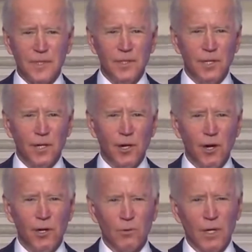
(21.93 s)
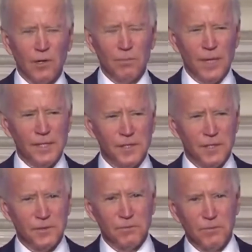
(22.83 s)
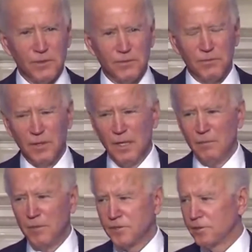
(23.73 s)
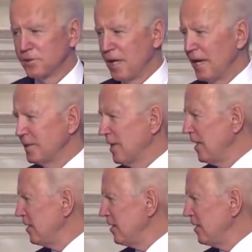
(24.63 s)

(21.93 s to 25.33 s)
that occur on a regular basis with Mr. Zients and his